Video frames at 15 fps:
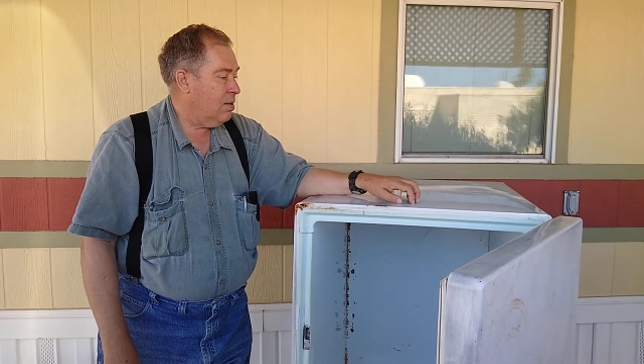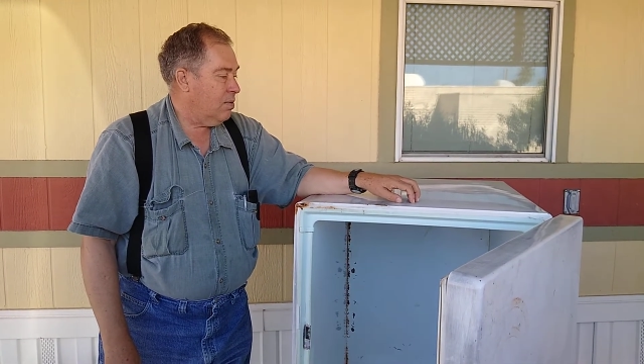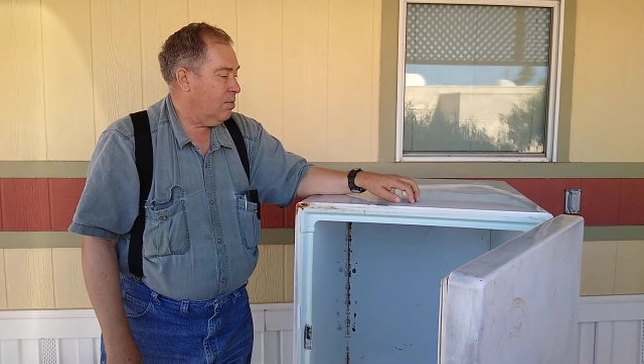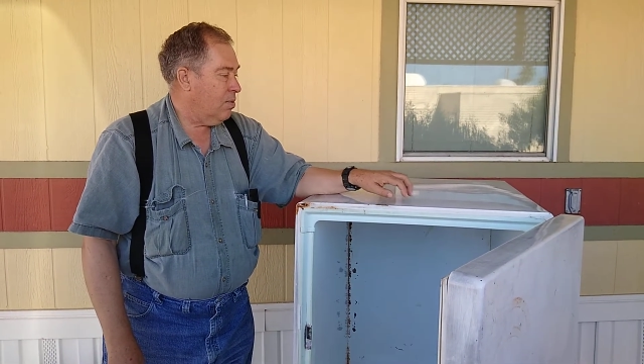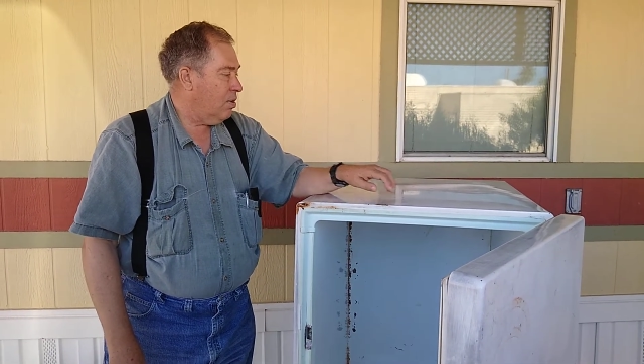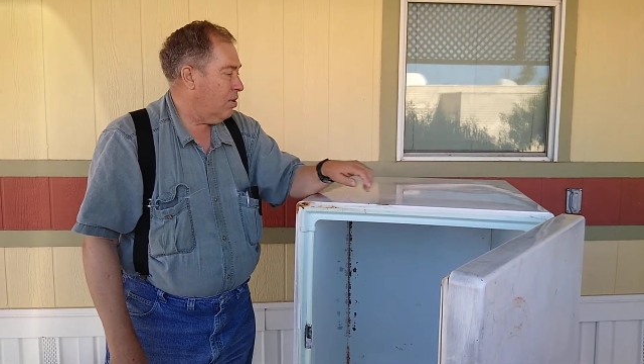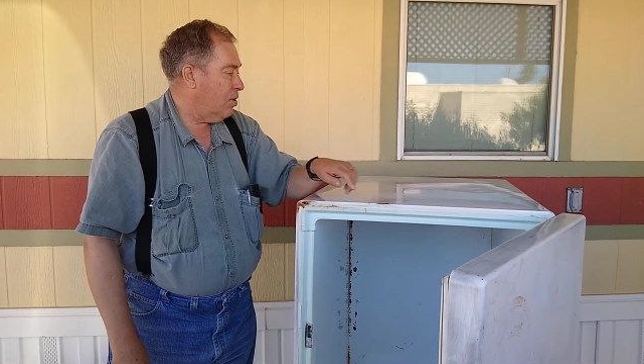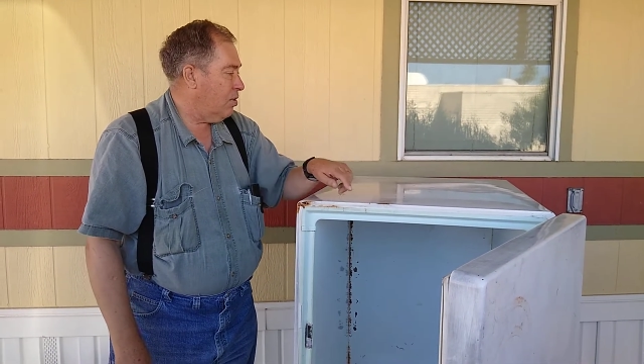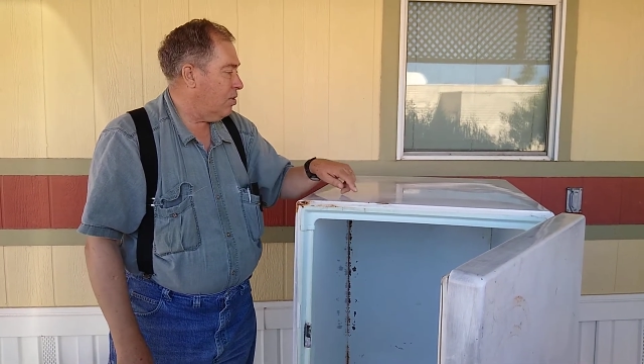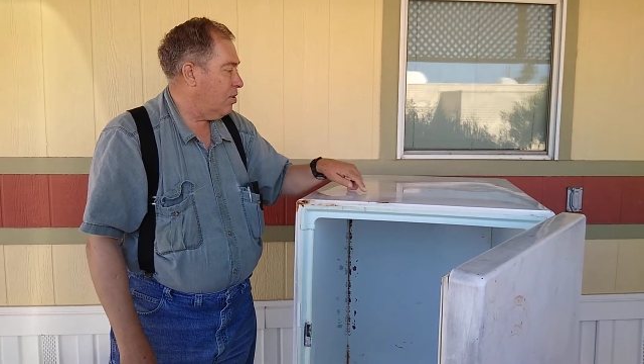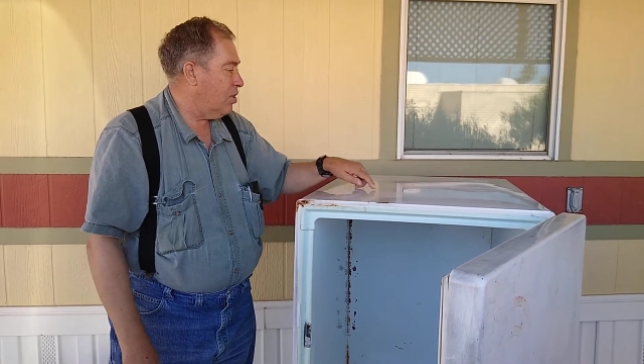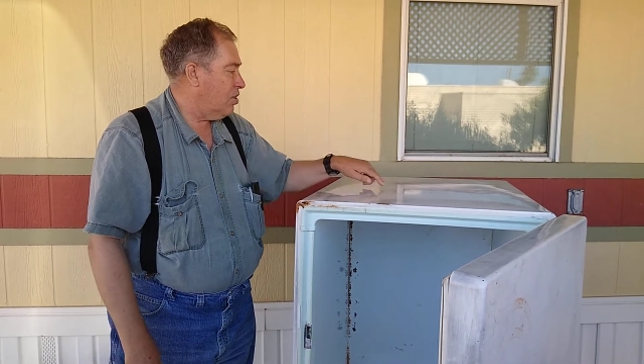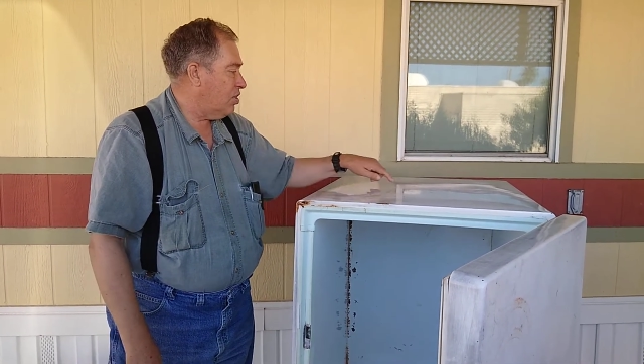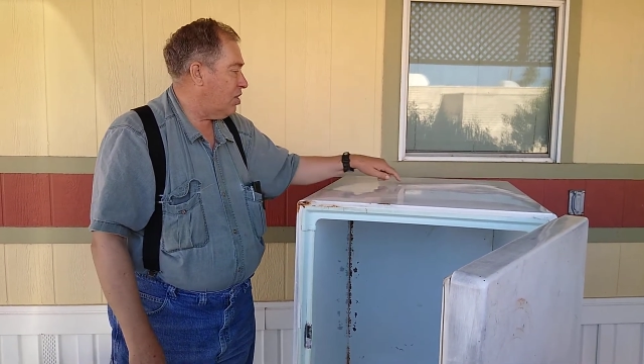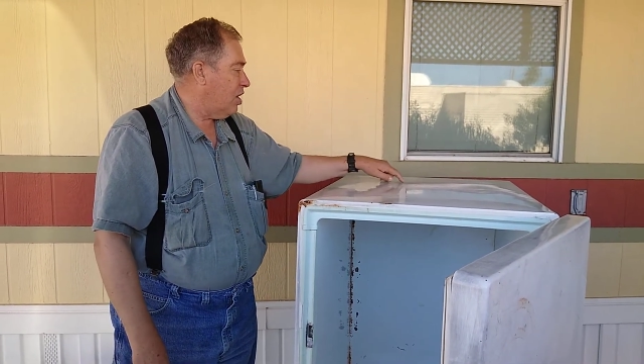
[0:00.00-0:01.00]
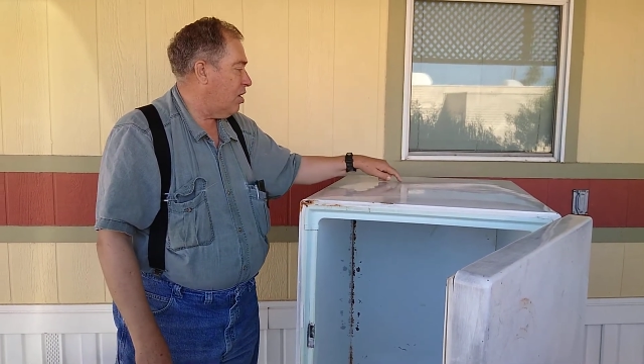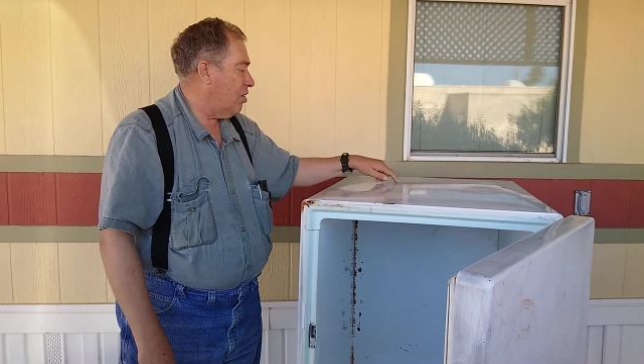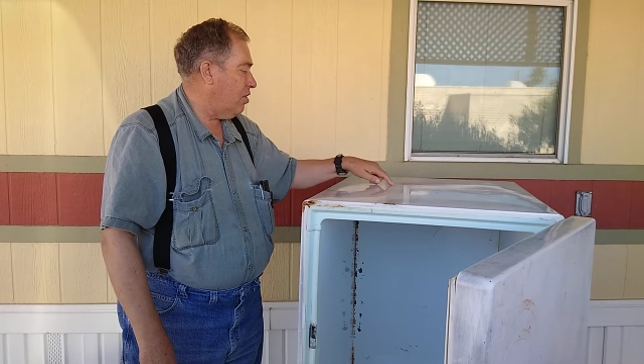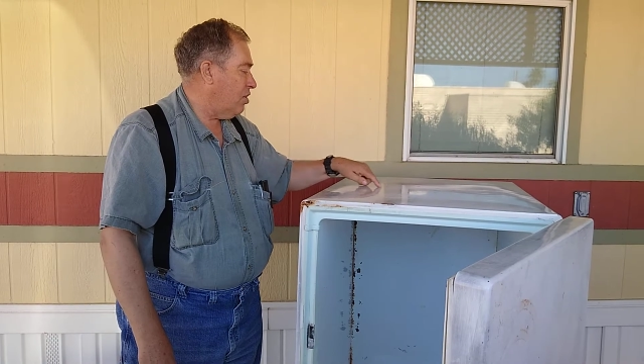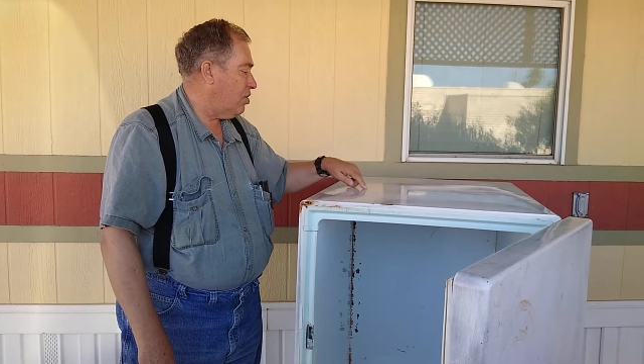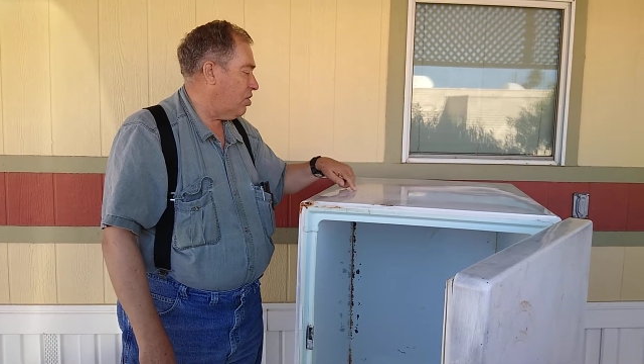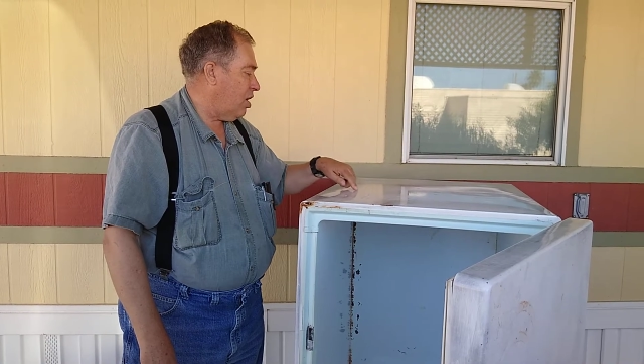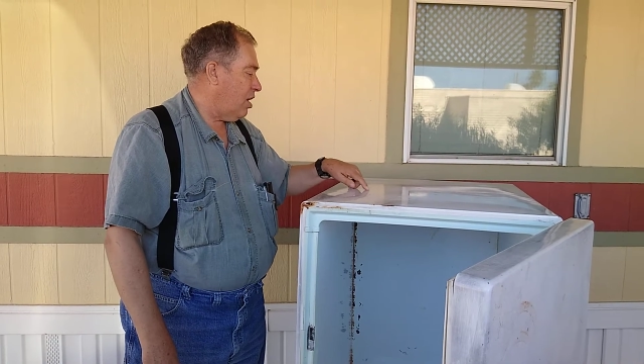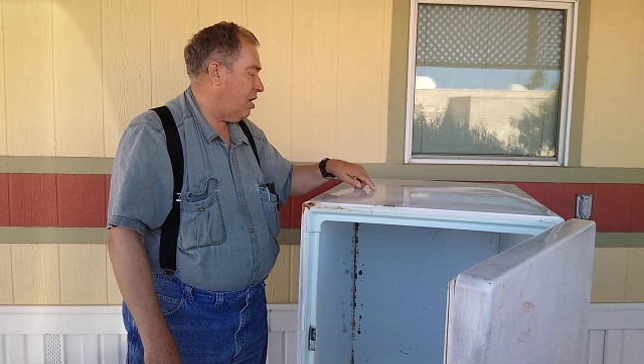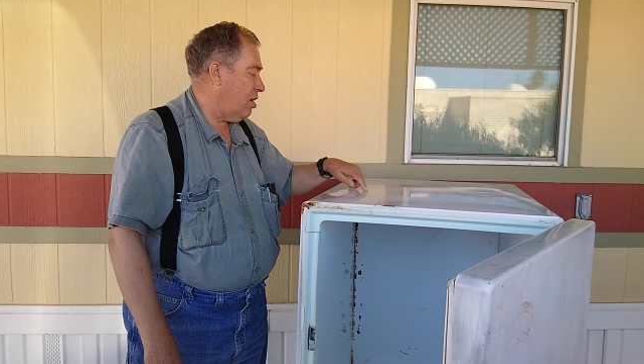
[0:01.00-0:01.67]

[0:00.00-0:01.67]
You can see on this side